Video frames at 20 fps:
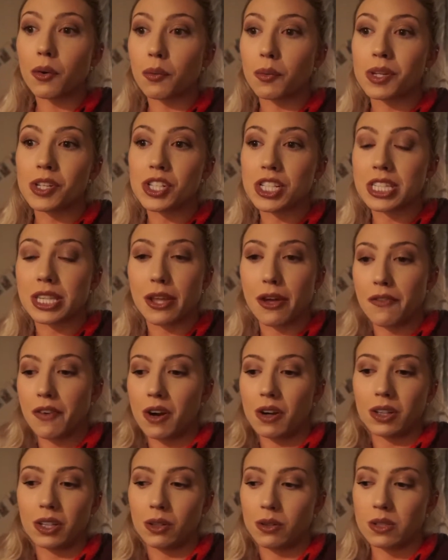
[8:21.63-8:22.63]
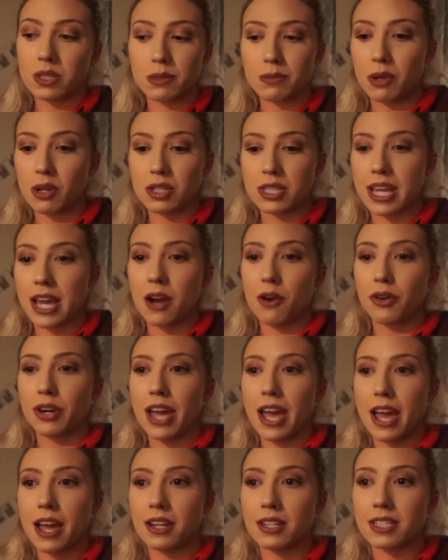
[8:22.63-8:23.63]
We just love our little small town
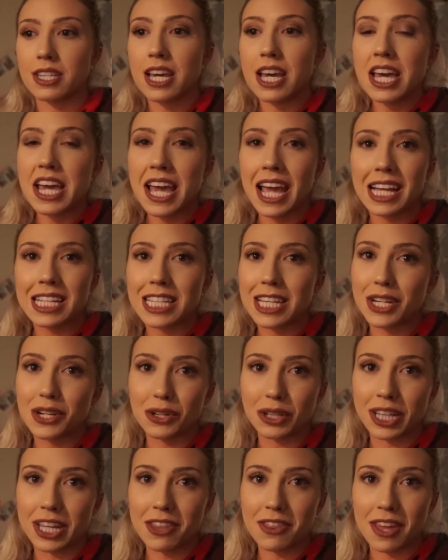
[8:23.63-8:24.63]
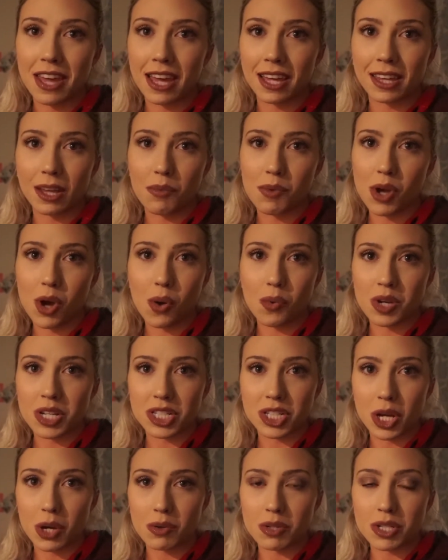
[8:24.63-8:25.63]
and it's a yearly thing that we
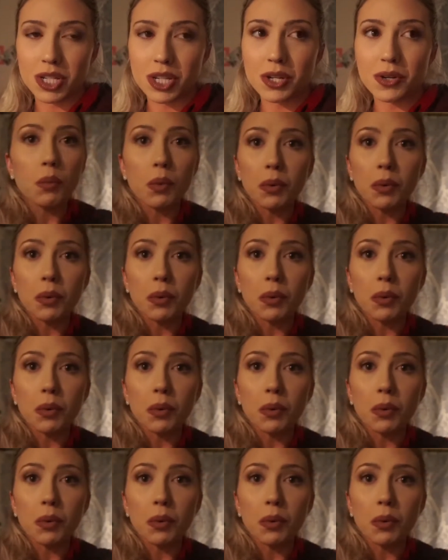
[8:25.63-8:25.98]
always go to.